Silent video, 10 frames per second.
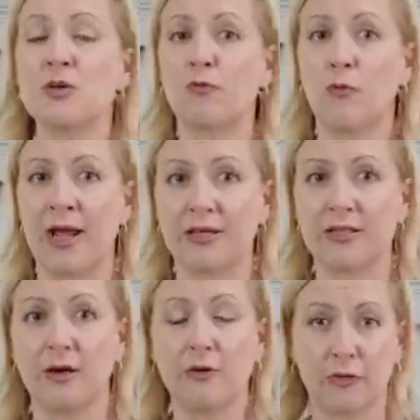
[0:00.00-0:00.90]
of weight,
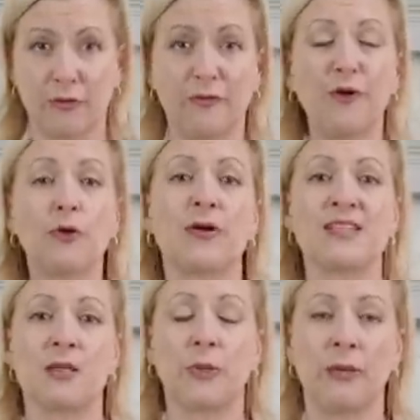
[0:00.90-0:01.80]
for the full
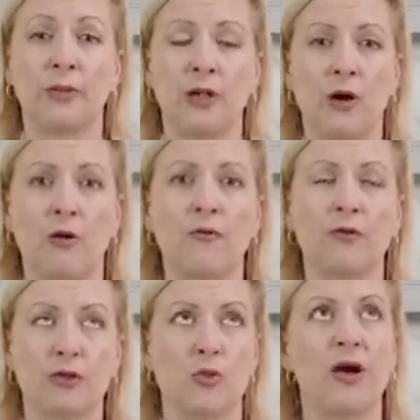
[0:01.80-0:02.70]
recipe below
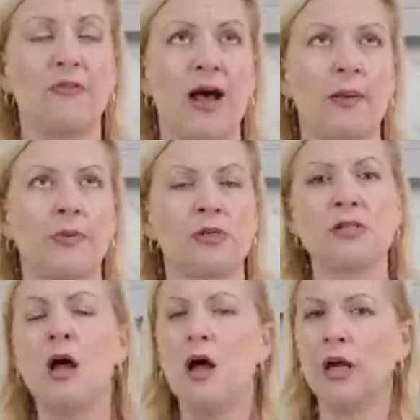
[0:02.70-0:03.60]
for 12 apples,
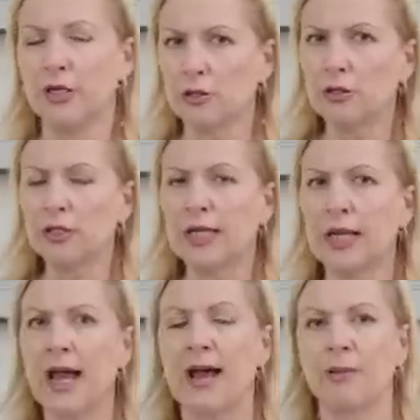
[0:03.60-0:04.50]
you're
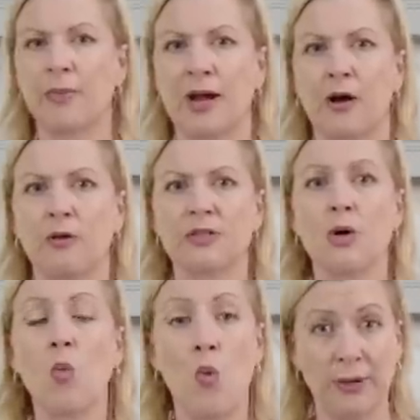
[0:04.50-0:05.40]
looking at about
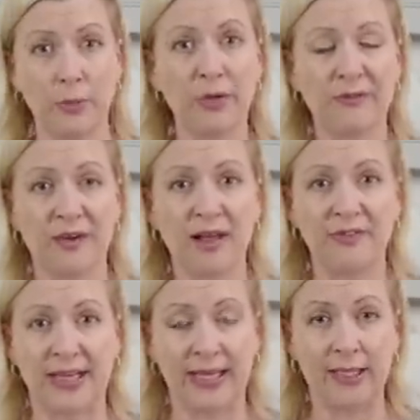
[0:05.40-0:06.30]

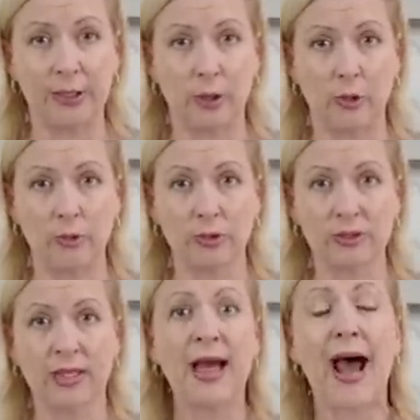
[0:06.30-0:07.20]
1.5 kilos
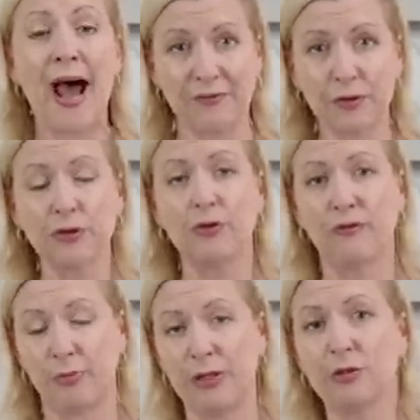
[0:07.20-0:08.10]
after you
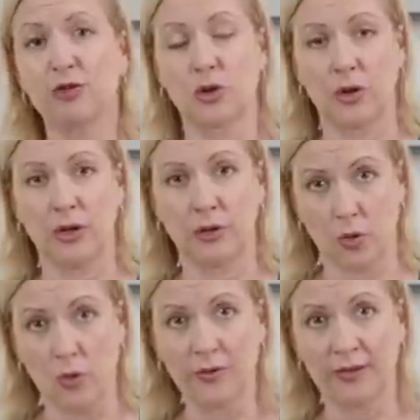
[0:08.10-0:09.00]
have peeled and
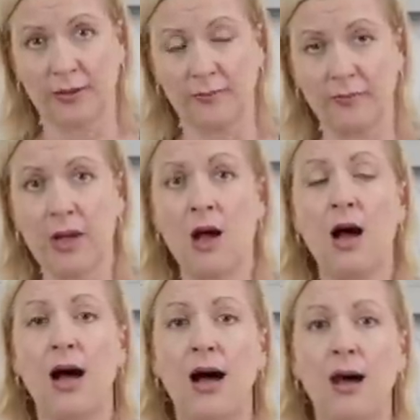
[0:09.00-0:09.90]
cored them
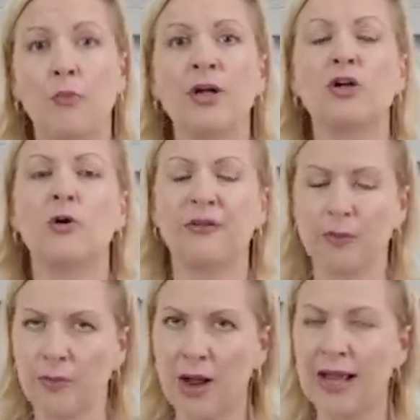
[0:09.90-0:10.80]
When you're, if
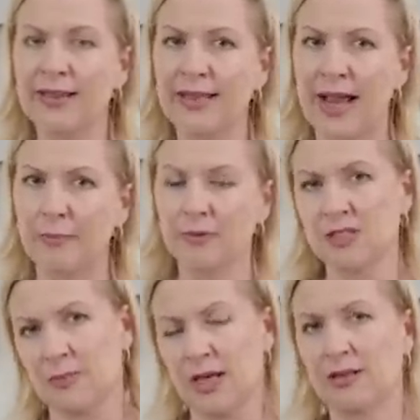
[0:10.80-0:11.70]
you're buying the apples
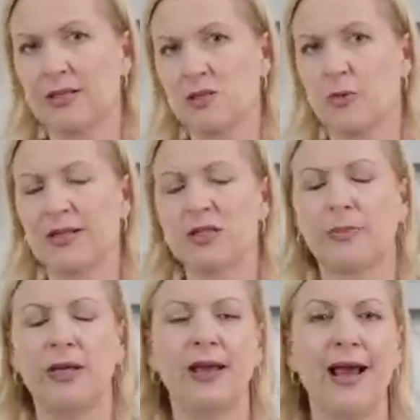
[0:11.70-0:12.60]
to make this
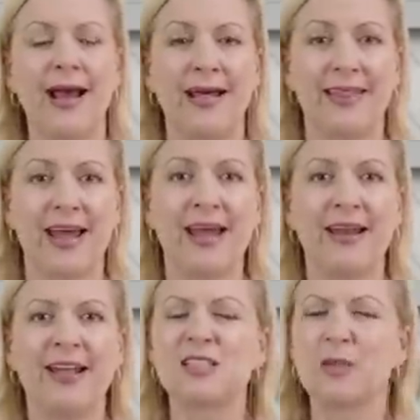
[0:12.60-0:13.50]
recipe,
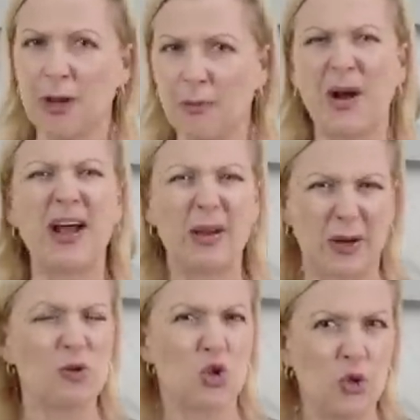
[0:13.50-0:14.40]
then it's about, buy
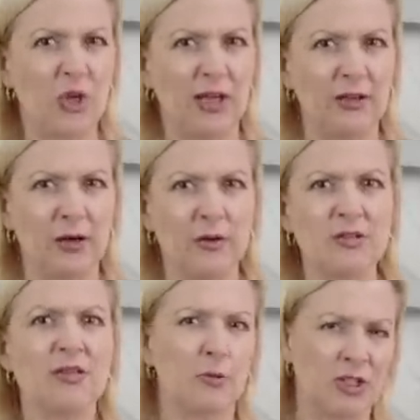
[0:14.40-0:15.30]
about 2
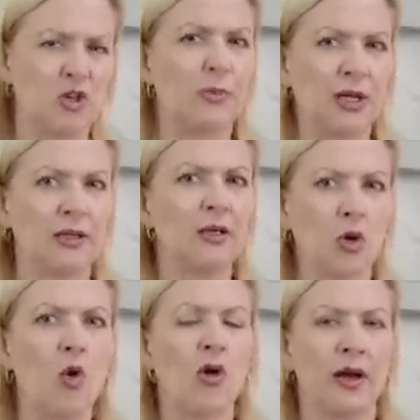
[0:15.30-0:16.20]
kilos, and once you peel it and
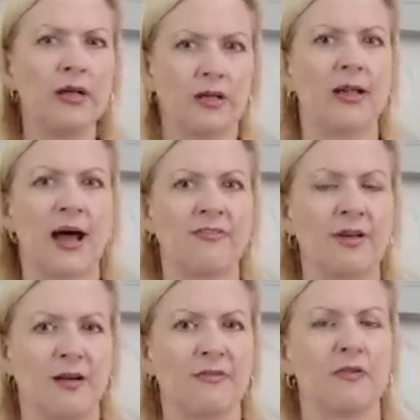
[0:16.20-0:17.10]
core it, you'll have
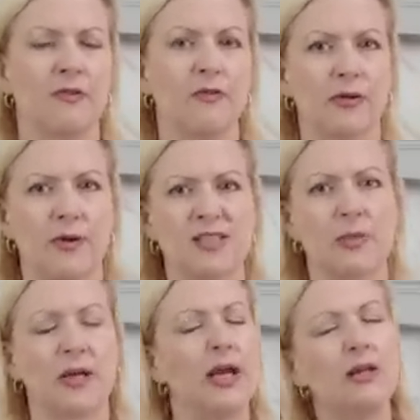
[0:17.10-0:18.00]
enough for the
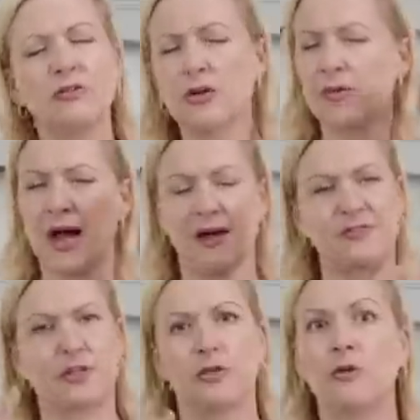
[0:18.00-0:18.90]
recipe. And you don't
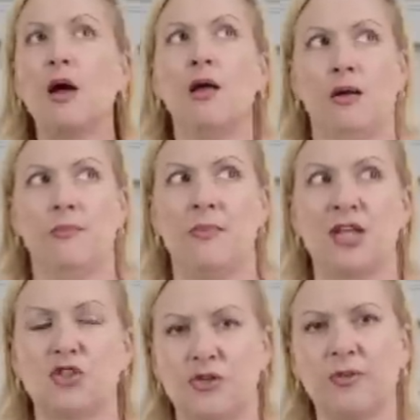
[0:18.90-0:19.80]
have to
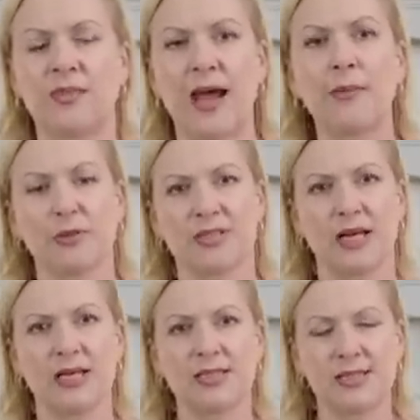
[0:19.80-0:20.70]
measure them that
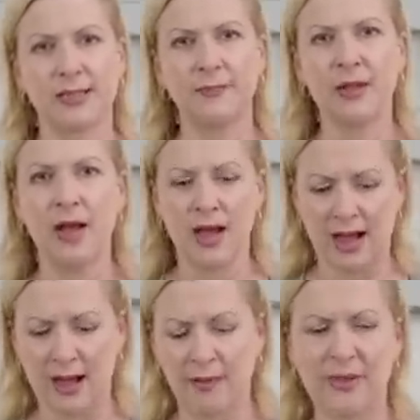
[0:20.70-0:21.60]
precisely.
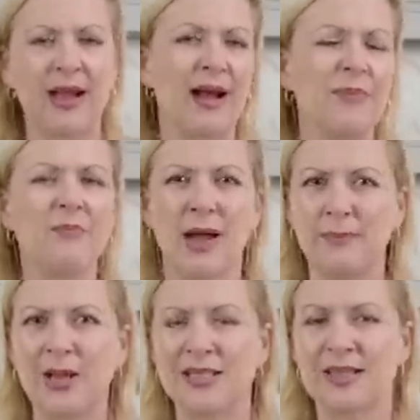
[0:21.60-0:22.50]
And I'm
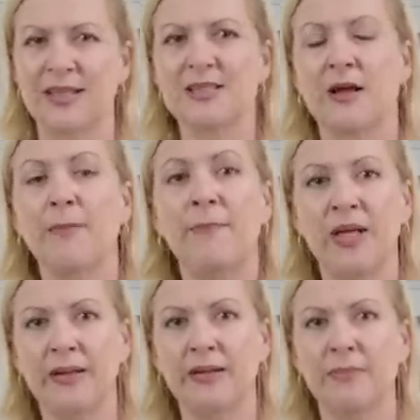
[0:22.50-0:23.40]
basing this on a
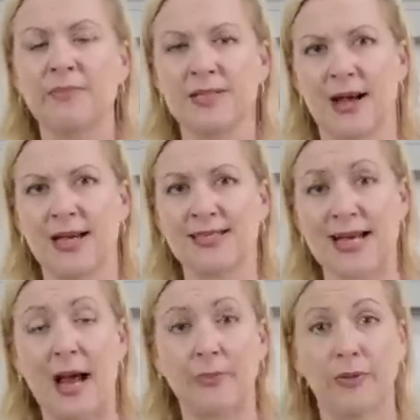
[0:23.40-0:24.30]
medium-sized
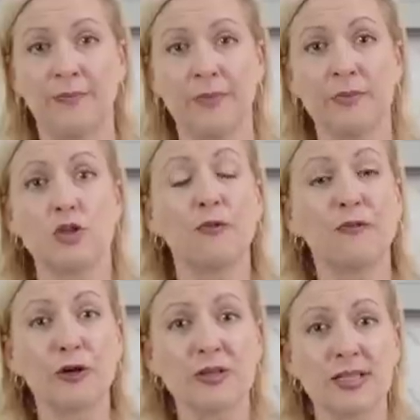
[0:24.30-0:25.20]
apple. So
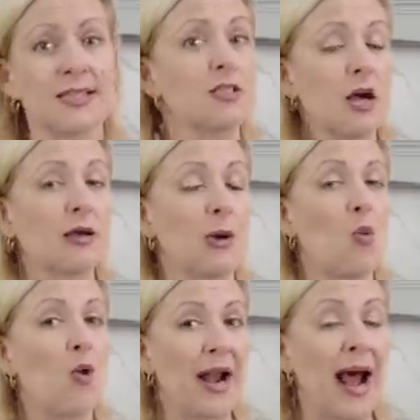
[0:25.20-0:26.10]
first, let's talk about
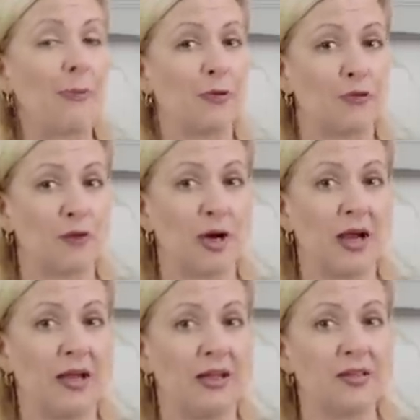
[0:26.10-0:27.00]
what apple
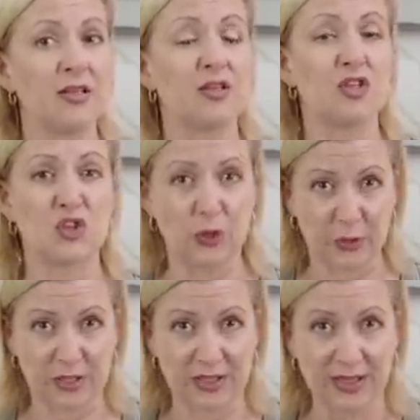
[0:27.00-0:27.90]
varieties
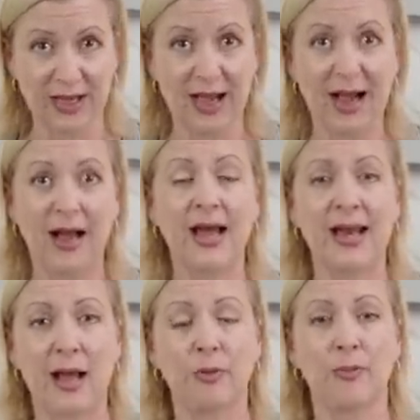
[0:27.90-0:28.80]
suit an
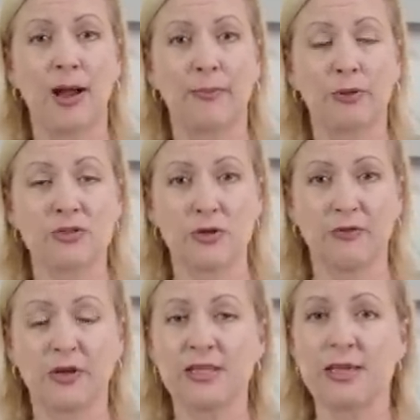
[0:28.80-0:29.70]
apple pie
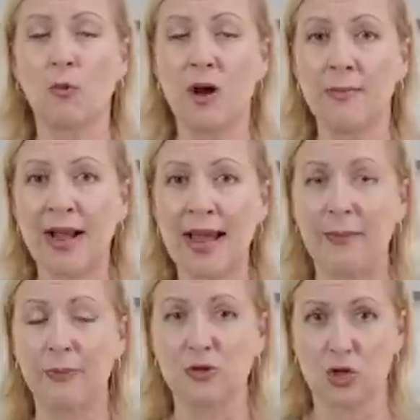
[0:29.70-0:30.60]
preserve, because I want my
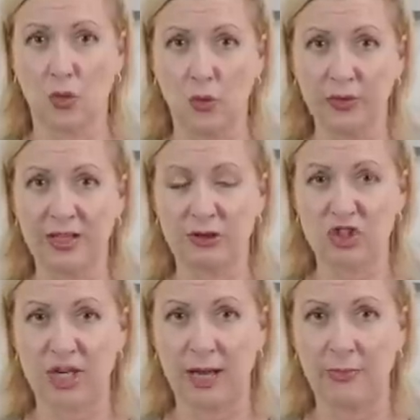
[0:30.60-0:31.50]
apples to hold their
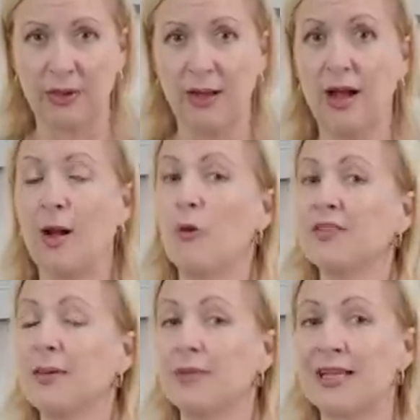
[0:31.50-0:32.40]
shape. I
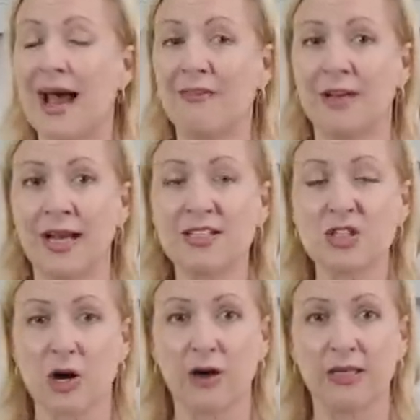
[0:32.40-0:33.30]
want them to have a nice
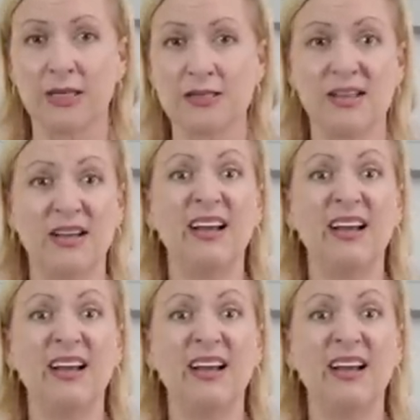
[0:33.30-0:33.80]
tartness.